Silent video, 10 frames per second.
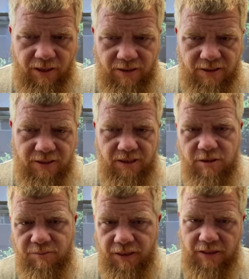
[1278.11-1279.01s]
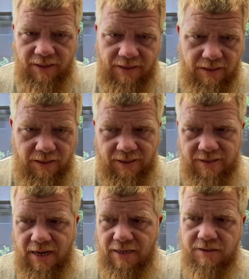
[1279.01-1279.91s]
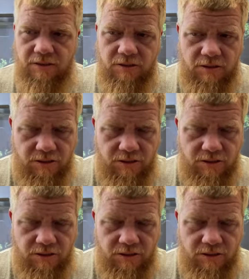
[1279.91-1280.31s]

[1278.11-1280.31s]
any teeth to be able to lay and collect taxes